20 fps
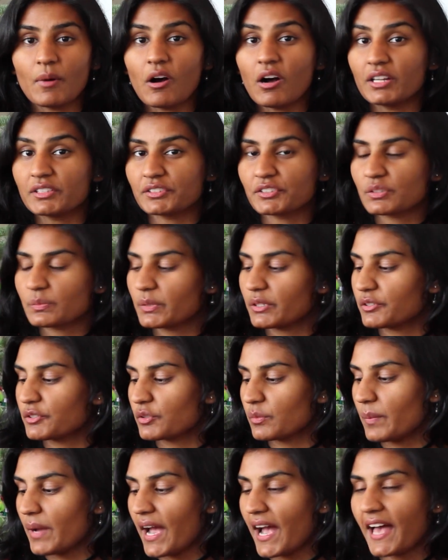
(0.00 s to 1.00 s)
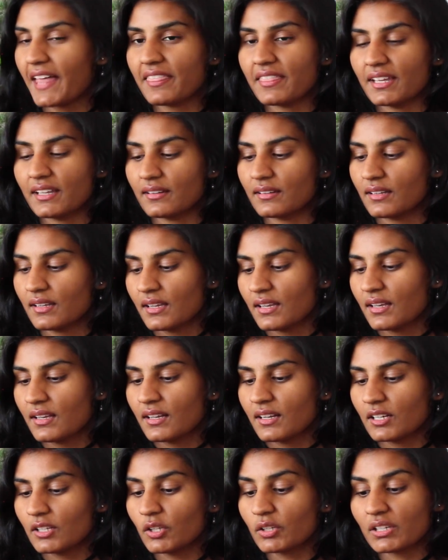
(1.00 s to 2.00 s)
on your spiritual path and
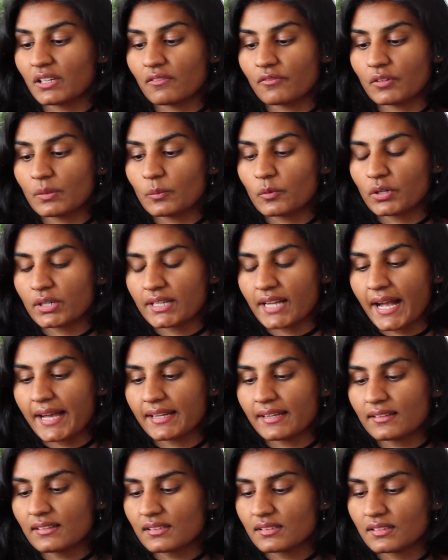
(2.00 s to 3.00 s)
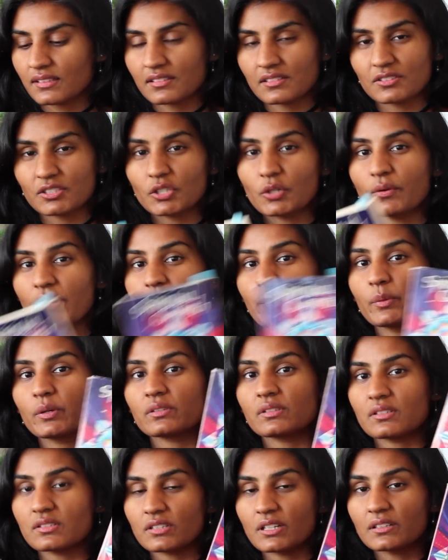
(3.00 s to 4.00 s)
looking for more guidance. So this is a great
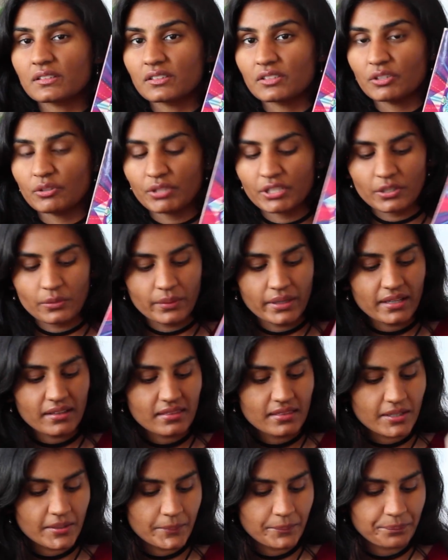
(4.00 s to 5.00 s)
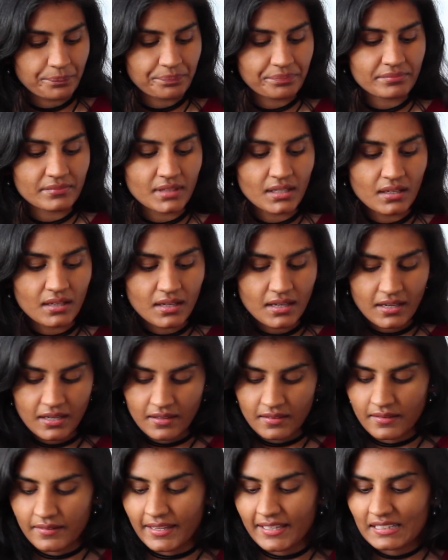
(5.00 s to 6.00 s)
book to start the new year with.
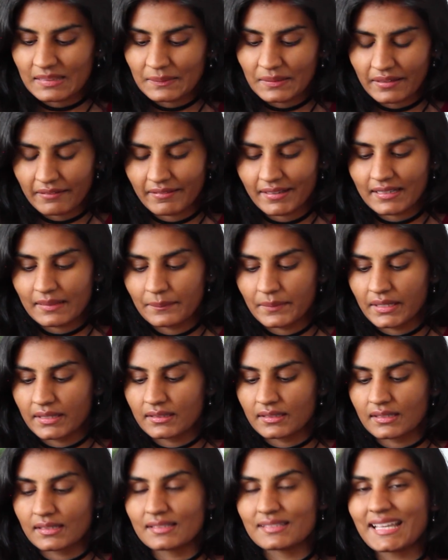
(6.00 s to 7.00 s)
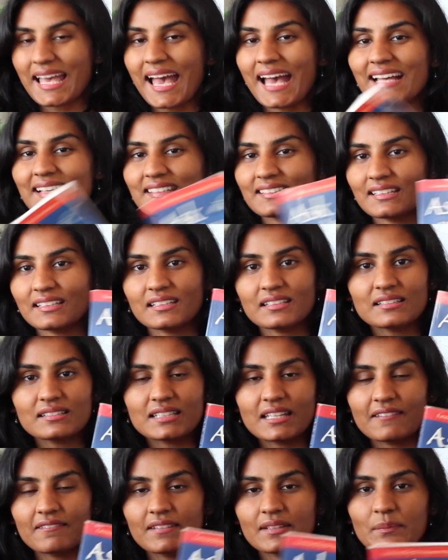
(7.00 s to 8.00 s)
The next book I recommend is Asking Is
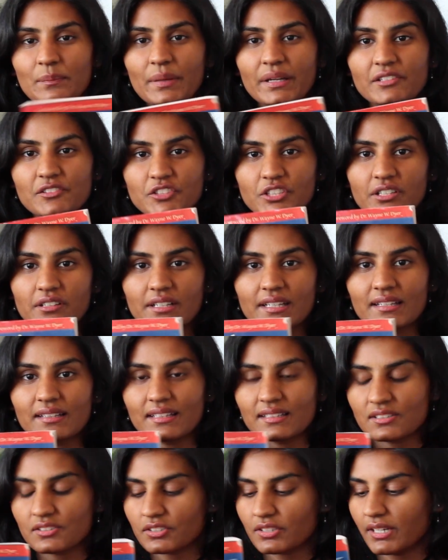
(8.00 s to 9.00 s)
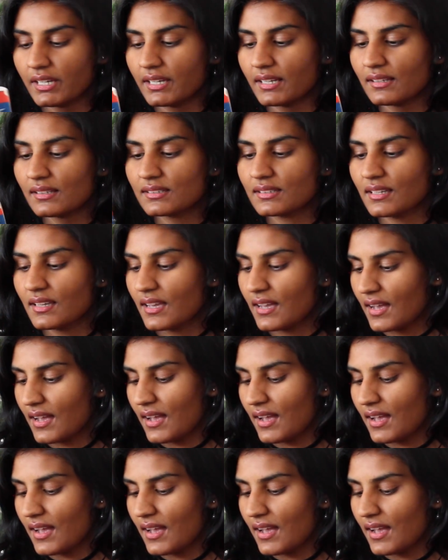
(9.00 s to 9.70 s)
Given by Jerry and Esther Hicks.